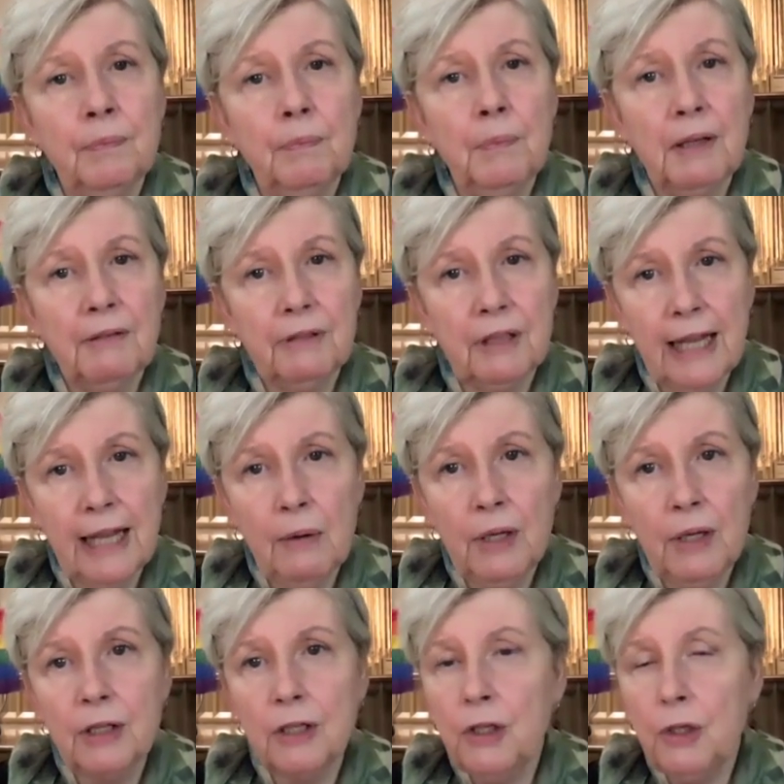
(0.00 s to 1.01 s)
but of
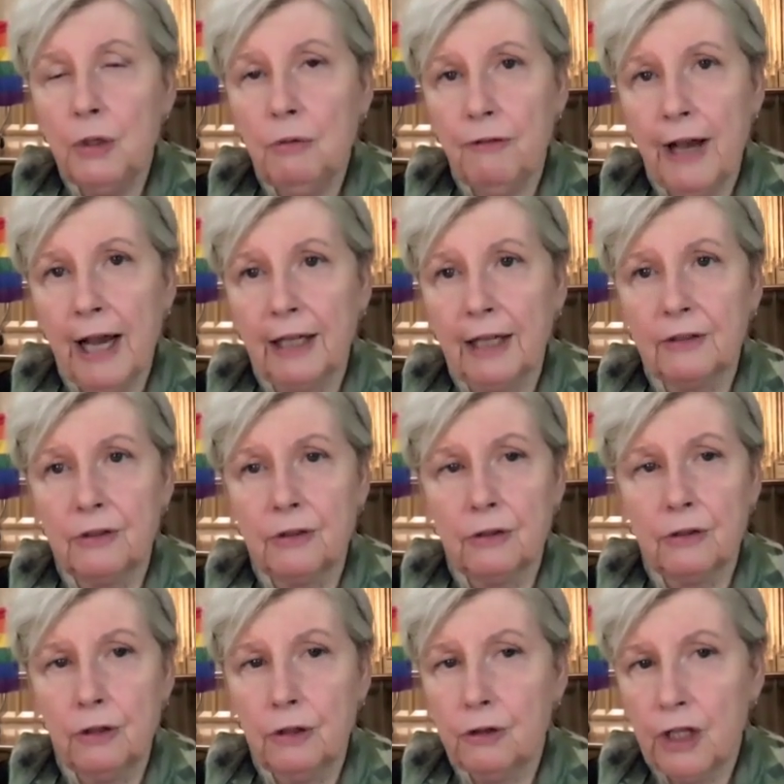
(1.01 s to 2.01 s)
allowing the new facts
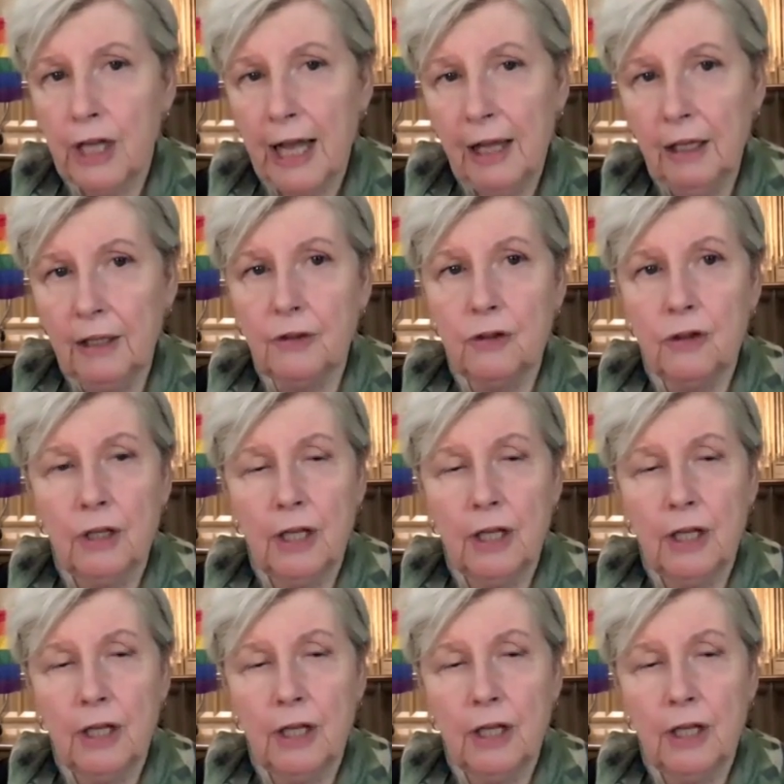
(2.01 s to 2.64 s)
to challenge